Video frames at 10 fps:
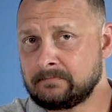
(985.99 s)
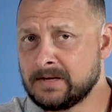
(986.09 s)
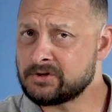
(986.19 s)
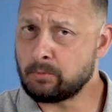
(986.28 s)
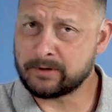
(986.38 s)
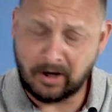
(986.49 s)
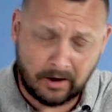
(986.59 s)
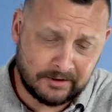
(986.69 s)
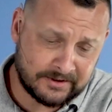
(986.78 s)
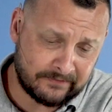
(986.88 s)
And so
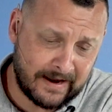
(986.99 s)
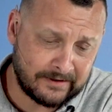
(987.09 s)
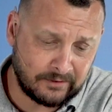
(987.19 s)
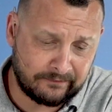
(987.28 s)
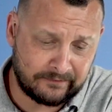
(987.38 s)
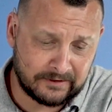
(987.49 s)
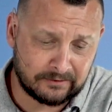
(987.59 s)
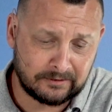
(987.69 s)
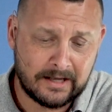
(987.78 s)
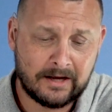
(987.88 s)
regardless of how you
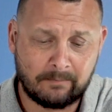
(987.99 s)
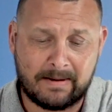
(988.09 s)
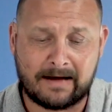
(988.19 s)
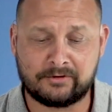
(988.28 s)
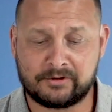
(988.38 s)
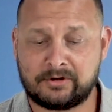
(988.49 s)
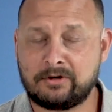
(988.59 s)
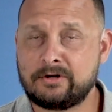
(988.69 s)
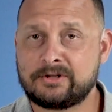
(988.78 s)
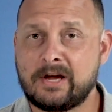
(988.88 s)
feel about the
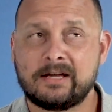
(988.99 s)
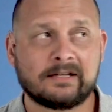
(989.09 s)
church,